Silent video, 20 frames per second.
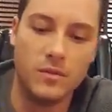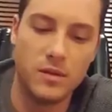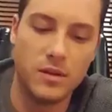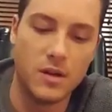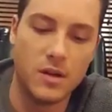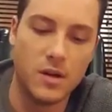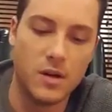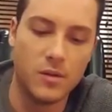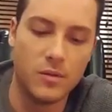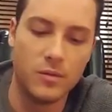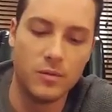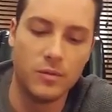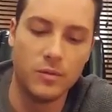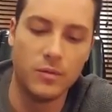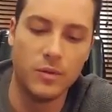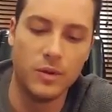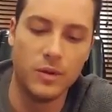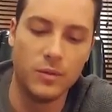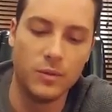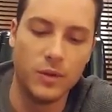
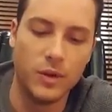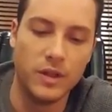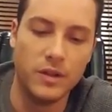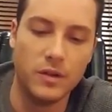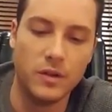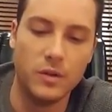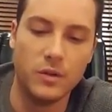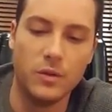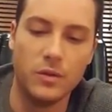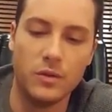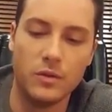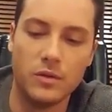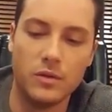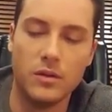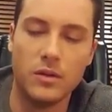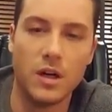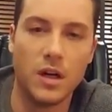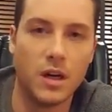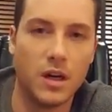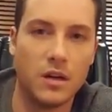we do
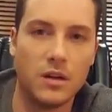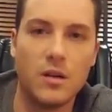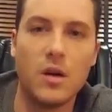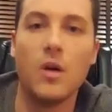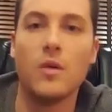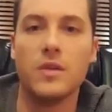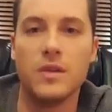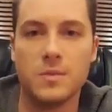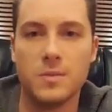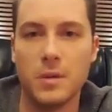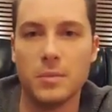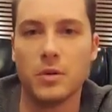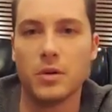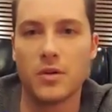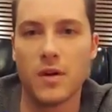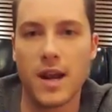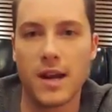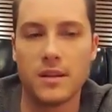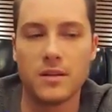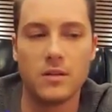owe these people
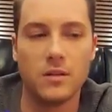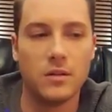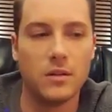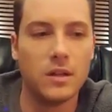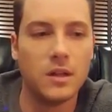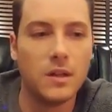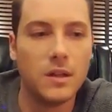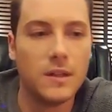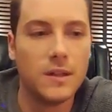gratitude.